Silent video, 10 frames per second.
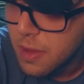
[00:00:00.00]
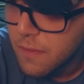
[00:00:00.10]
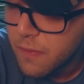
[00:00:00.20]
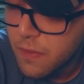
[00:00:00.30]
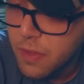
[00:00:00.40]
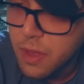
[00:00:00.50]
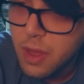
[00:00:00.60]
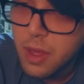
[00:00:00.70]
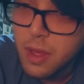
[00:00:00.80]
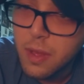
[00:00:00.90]
for the
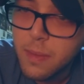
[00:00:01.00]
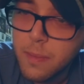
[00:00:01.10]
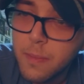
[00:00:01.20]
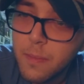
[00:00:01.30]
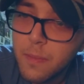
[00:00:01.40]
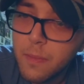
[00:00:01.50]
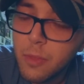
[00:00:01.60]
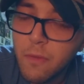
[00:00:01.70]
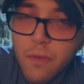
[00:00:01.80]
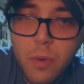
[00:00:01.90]
uh,
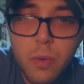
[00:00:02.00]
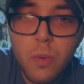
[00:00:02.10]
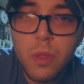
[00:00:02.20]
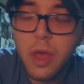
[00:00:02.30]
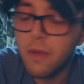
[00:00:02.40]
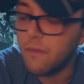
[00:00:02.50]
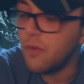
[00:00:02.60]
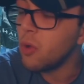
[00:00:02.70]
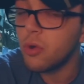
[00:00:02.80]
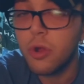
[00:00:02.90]
the vulgar
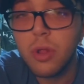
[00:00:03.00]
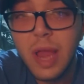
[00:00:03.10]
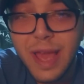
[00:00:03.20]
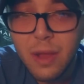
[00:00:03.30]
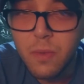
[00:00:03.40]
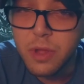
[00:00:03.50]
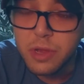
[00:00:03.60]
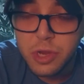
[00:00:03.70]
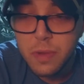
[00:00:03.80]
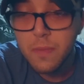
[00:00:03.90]
vulgar
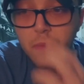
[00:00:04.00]
language,